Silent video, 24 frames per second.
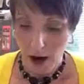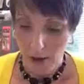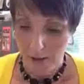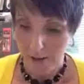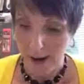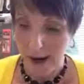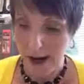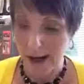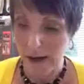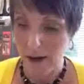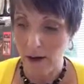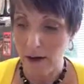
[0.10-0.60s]
All
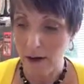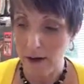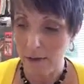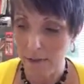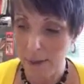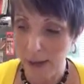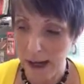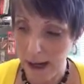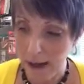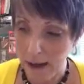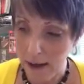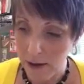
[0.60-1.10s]
right, on
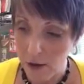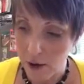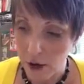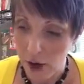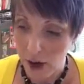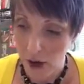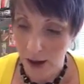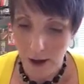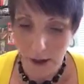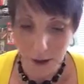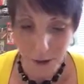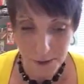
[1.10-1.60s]
page
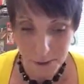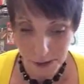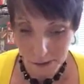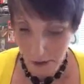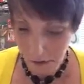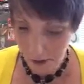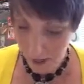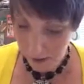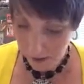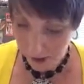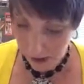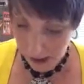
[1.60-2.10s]

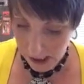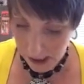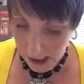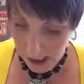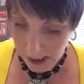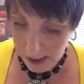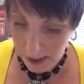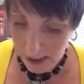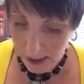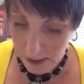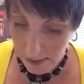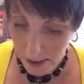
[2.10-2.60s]

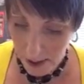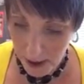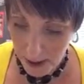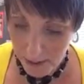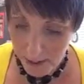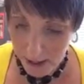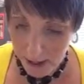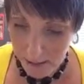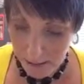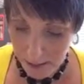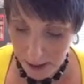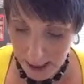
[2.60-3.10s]
313 at the
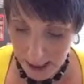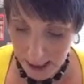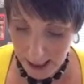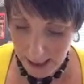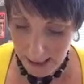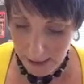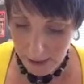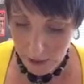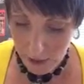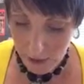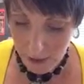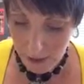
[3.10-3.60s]
bottom of the
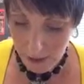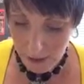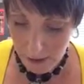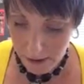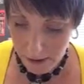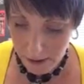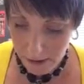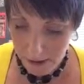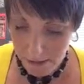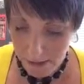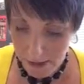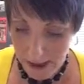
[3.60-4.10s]
page,
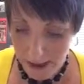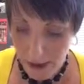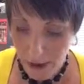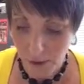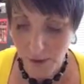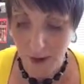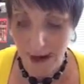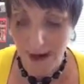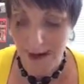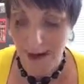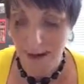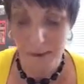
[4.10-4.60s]
there's
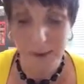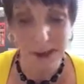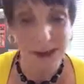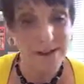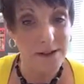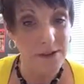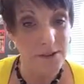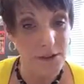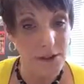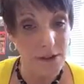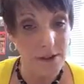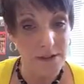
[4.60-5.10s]
professional
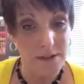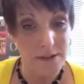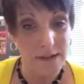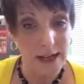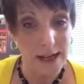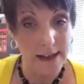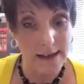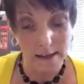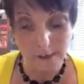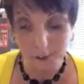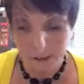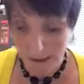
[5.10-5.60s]
aspects of good
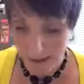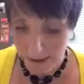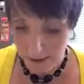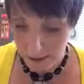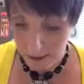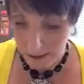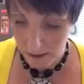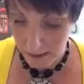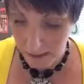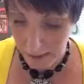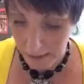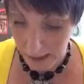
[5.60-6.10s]

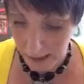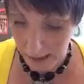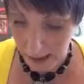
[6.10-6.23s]
assessments.